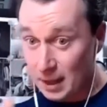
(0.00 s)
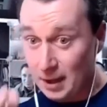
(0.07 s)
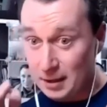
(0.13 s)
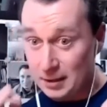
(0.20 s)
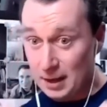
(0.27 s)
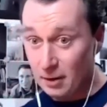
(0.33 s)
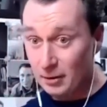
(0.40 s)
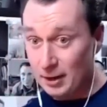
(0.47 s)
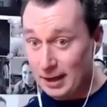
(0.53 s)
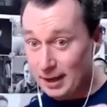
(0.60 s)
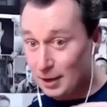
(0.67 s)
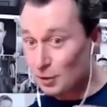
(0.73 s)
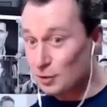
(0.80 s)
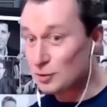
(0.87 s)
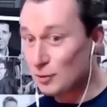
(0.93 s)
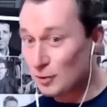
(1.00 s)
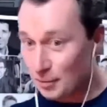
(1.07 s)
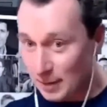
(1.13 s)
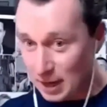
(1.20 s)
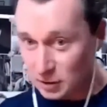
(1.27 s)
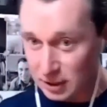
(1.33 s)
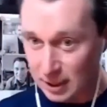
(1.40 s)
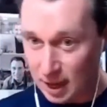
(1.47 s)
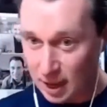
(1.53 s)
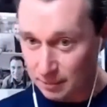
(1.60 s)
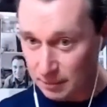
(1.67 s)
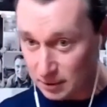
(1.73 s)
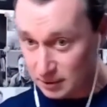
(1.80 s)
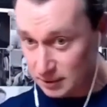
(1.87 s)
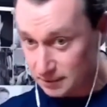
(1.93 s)
Now, here's where the magic
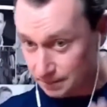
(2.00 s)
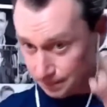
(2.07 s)
happens.